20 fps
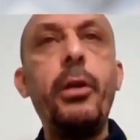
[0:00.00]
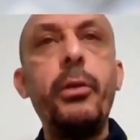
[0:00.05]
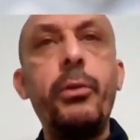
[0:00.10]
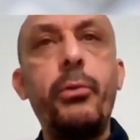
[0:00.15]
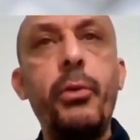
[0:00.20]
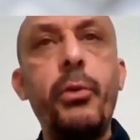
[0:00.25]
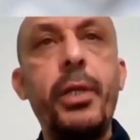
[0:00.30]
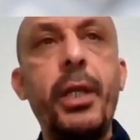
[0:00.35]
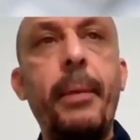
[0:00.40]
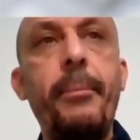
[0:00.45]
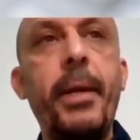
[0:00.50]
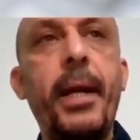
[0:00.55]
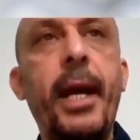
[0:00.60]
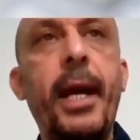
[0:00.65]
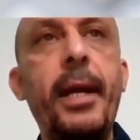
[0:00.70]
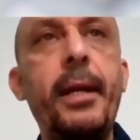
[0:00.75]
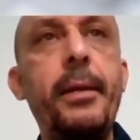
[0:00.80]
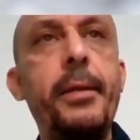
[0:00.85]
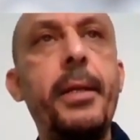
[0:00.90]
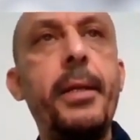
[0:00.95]
So to
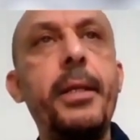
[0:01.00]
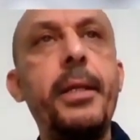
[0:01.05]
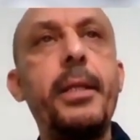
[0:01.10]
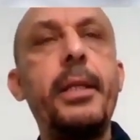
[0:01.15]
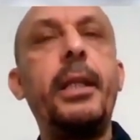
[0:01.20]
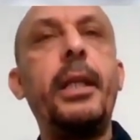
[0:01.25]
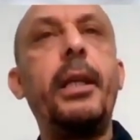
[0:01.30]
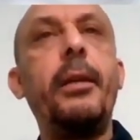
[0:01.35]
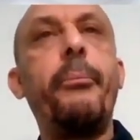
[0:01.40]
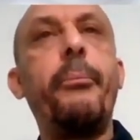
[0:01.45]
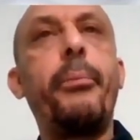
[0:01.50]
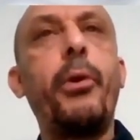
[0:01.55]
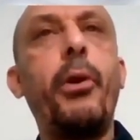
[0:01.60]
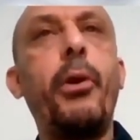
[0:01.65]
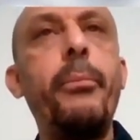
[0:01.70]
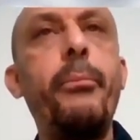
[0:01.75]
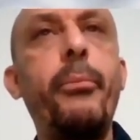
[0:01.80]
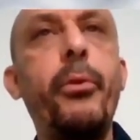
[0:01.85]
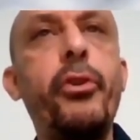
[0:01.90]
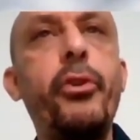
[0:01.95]
summarize,
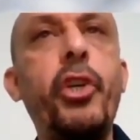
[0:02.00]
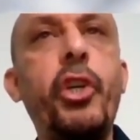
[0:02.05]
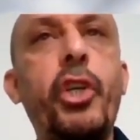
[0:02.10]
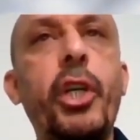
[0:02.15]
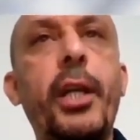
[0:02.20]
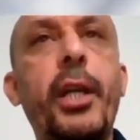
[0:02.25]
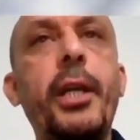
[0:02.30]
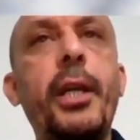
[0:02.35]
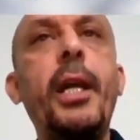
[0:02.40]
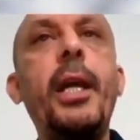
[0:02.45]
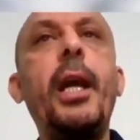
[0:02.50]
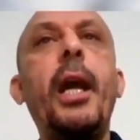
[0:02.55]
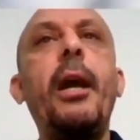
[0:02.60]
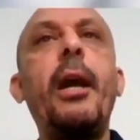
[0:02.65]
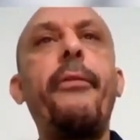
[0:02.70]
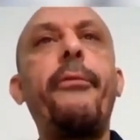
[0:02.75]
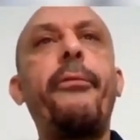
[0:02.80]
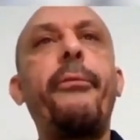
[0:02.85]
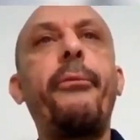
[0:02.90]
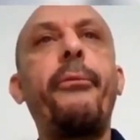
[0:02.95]
the prone position
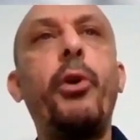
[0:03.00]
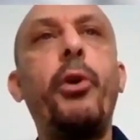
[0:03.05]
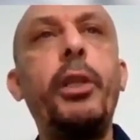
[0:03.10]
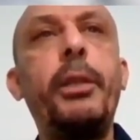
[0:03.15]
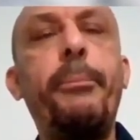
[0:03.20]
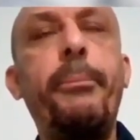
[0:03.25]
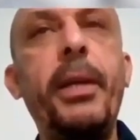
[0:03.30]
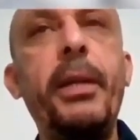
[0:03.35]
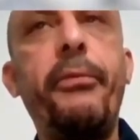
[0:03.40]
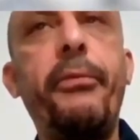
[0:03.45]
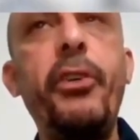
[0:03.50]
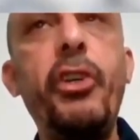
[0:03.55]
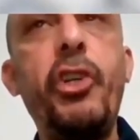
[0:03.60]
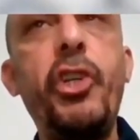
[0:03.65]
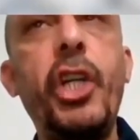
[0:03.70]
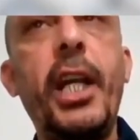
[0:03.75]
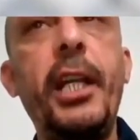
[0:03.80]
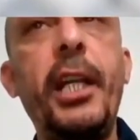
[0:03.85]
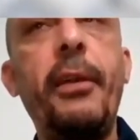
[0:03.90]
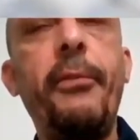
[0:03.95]
have good
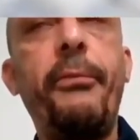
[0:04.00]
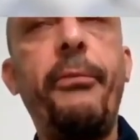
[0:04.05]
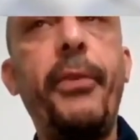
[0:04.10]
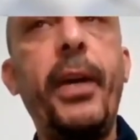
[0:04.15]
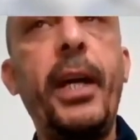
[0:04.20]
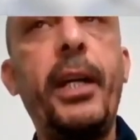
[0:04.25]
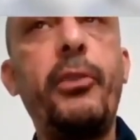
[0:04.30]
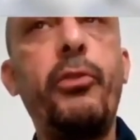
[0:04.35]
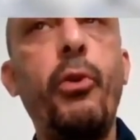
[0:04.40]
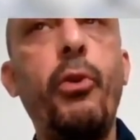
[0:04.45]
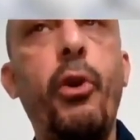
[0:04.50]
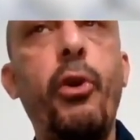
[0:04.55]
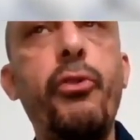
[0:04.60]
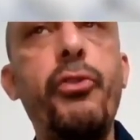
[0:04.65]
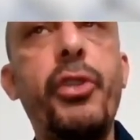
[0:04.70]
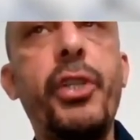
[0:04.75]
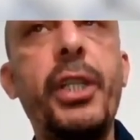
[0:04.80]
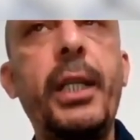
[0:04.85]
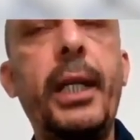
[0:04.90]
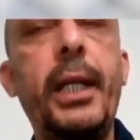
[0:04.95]
beneficial effect
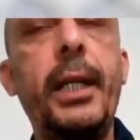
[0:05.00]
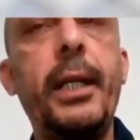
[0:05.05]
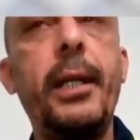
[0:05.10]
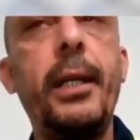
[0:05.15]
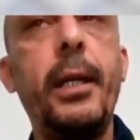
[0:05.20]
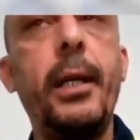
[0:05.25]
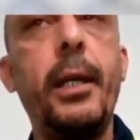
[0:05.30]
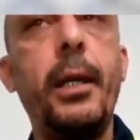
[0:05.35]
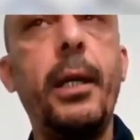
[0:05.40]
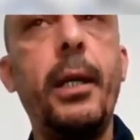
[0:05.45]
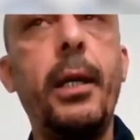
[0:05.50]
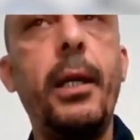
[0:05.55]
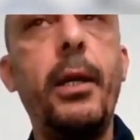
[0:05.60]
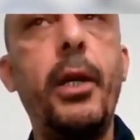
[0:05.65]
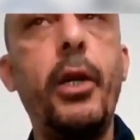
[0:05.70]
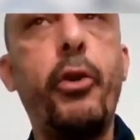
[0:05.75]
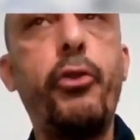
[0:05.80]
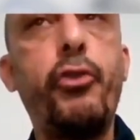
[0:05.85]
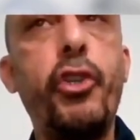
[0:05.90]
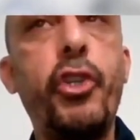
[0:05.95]
on
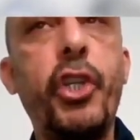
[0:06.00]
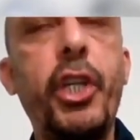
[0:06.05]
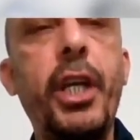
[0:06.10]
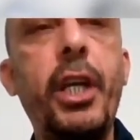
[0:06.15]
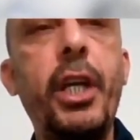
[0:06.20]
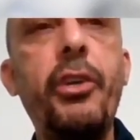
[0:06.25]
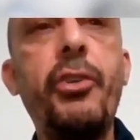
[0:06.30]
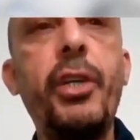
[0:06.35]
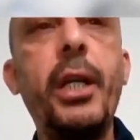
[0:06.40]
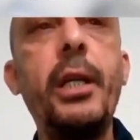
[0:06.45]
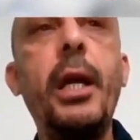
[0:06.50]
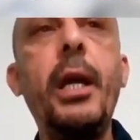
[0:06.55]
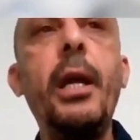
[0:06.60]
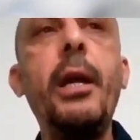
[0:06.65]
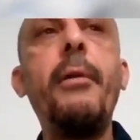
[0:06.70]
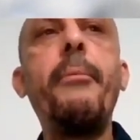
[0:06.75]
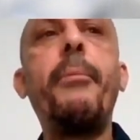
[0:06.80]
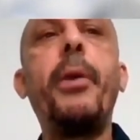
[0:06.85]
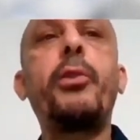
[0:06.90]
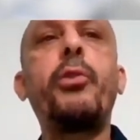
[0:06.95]
the
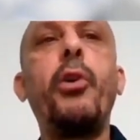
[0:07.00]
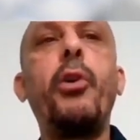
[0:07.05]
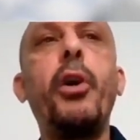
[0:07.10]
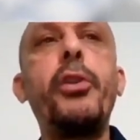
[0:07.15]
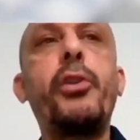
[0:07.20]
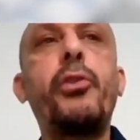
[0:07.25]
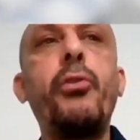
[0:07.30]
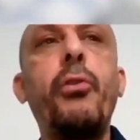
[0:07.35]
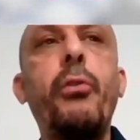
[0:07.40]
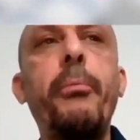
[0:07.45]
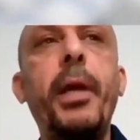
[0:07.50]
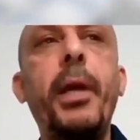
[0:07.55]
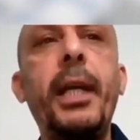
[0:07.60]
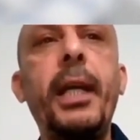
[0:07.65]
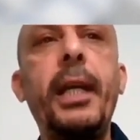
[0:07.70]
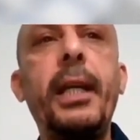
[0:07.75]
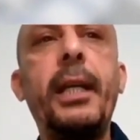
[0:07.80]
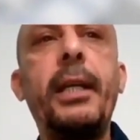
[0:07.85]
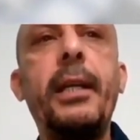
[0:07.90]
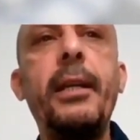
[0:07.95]
oxygenation, but
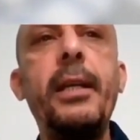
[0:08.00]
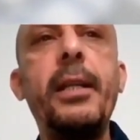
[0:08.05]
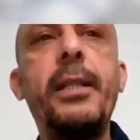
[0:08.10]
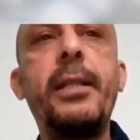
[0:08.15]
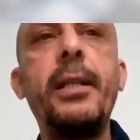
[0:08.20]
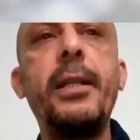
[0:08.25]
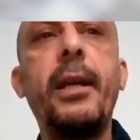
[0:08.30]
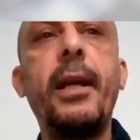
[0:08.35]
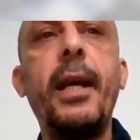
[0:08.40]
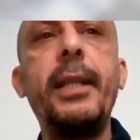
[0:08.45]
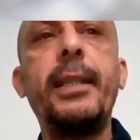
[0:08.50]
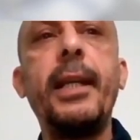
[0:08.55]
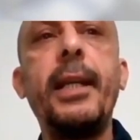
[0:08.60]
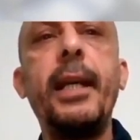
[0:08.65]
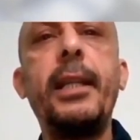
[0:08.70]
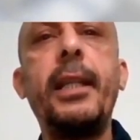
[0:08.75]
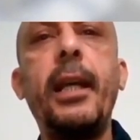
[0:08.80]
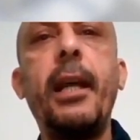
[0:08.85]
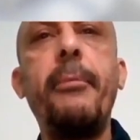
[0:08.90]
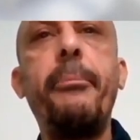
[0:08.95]
also may
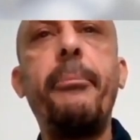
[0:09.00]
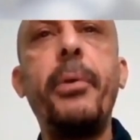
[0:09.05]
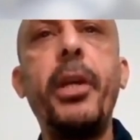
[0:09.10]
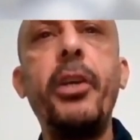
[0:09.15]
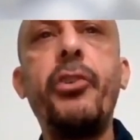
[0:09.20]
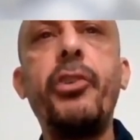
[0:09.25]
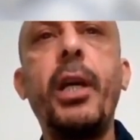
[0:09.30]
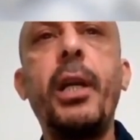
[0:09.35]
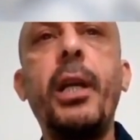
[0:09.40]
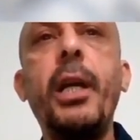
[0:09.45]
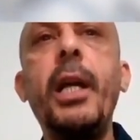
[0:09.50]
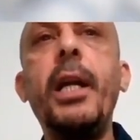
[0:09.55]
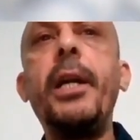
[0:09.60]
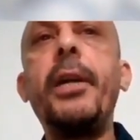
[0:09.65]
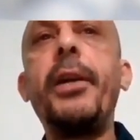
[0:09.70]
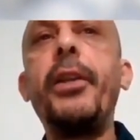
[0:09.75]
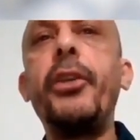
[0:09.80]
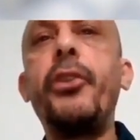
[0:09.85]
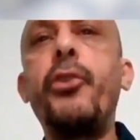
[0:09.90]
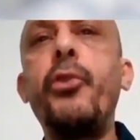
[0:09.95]
increase the right
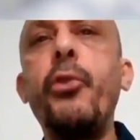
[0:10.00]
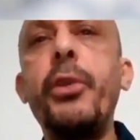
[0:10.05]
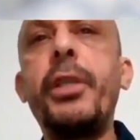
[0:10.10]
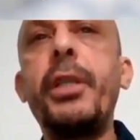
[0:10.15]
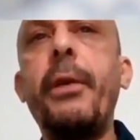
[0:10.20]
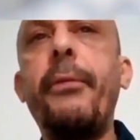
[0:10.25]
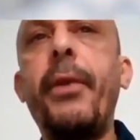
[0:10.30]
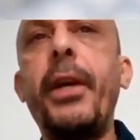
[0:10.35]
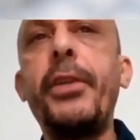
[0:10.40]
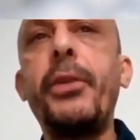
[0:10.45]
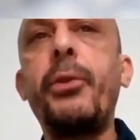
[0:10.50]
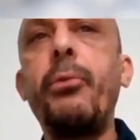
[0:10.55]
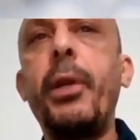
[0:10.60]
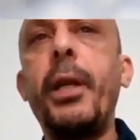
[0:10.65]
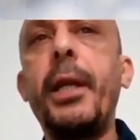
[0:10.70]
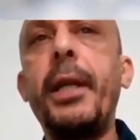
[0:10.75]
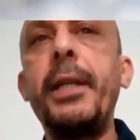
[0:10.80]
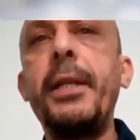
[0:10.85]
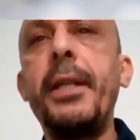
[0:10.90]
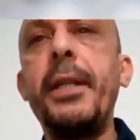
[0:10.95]
atrial pressure,
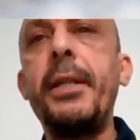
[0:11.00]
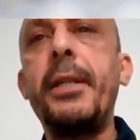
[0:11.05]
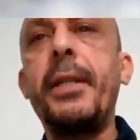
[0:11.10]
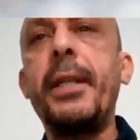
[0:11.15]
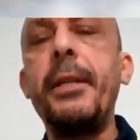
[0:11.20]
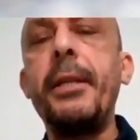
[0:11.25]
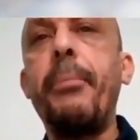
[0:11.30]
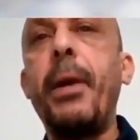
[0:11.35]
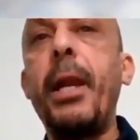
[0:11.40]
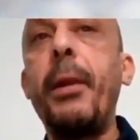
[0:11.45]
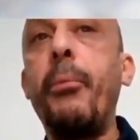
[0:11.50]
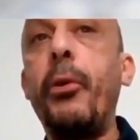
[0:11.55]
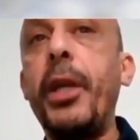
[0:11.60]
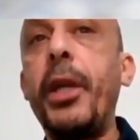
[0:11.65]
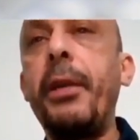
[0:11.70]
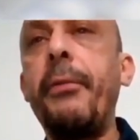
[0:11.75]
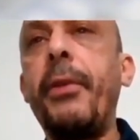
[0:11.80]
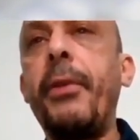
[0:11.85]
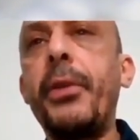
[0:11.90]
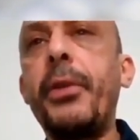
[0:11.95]
reduce the vascular
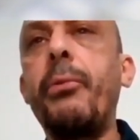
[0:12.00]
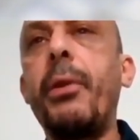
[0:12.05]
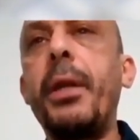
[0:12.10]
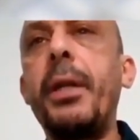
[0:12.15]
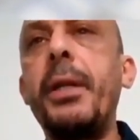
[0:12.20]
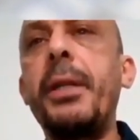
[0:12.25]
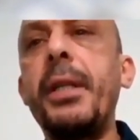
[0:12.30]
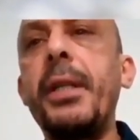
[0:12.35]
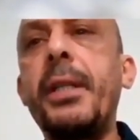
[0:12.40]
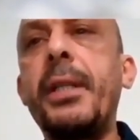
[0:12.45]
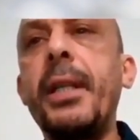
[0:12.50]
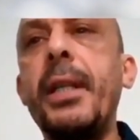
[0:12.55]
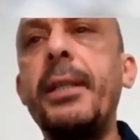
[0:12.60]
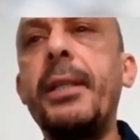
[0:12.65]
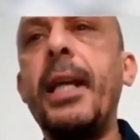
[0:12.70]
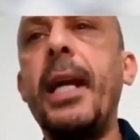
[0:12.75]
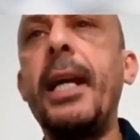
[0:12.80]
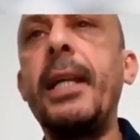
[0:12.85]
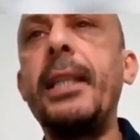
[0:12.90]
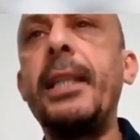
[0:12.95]
resistance, pulmonary
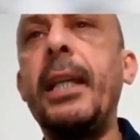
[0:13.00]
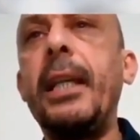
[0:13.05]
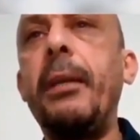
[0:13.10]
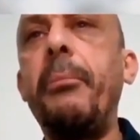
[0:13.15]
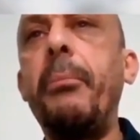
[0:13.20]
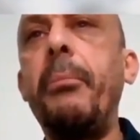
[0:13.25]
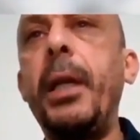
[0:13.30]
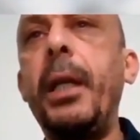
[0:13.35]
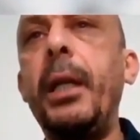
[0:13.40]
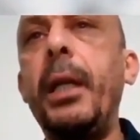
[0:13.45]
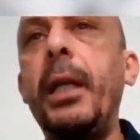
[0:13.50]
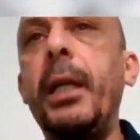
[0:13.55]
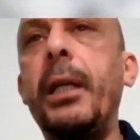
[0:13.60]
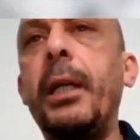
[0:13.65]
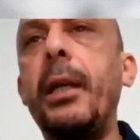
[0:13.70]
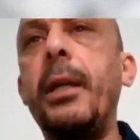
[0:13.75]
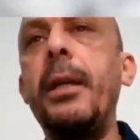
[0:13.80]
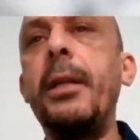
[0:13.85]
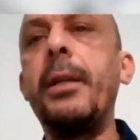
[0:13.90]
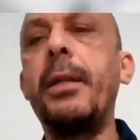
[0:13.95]
vascular resistance,
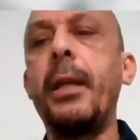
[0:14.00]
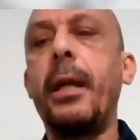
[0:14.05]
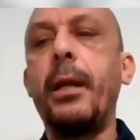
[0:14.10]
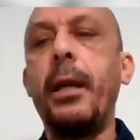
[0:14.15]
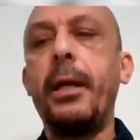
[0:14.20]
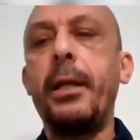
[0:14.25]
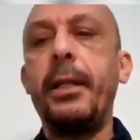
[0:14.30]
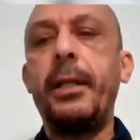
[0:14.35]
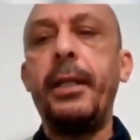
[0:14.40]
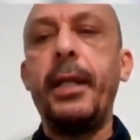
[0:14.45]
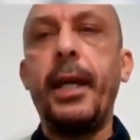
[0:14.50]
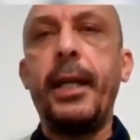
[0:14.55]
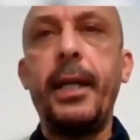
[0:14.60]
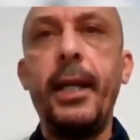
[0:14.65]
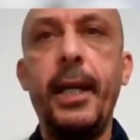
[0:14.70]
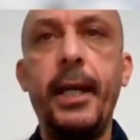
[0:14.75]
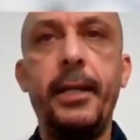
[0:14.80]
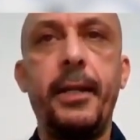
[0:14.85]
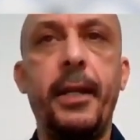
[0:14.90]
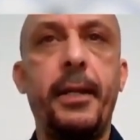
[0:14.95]
and it may
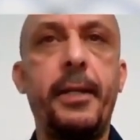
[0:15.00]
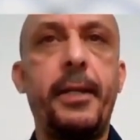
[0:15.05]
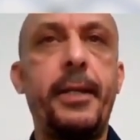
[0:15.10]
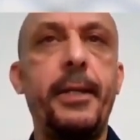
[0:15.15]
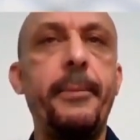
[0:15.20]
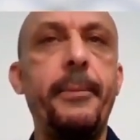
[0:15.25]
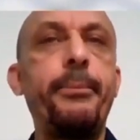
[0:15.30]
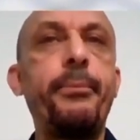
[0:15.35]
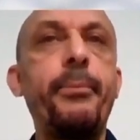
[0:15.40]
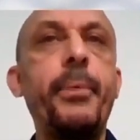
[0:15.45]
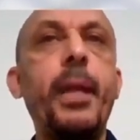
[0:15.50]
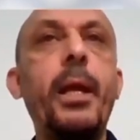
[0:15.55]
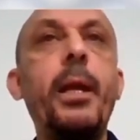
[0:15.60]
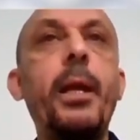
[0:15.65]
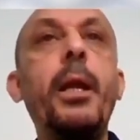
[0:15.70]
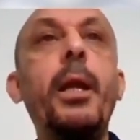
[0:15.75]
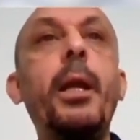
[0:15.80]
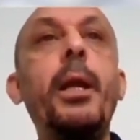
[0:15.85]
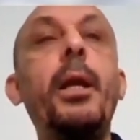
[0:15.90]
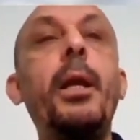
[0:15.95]
increase the cardiac
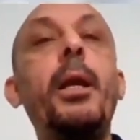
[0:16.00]
index.